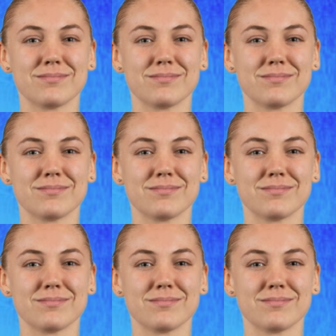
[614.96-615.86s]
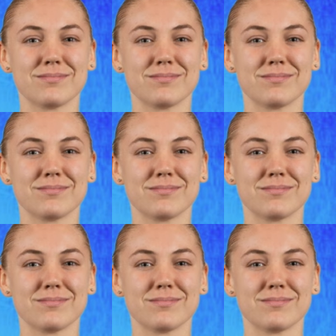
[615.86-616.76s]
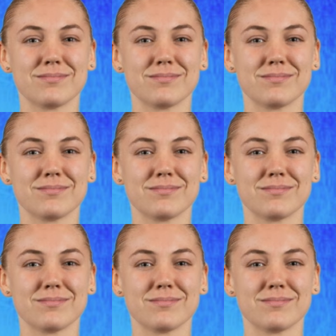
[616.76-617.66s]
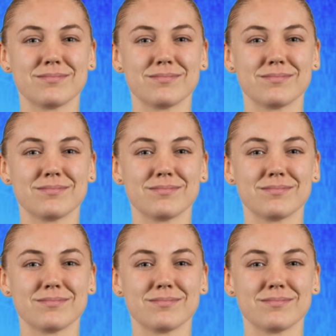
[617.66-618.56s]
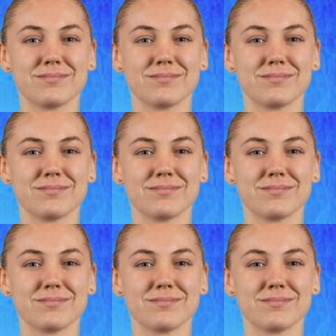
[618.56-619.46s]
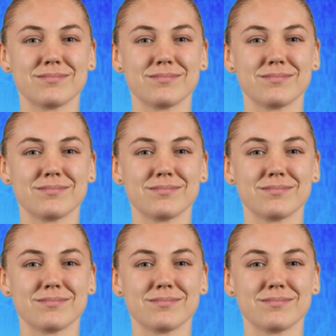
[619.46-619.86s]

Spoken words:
(no lip movement)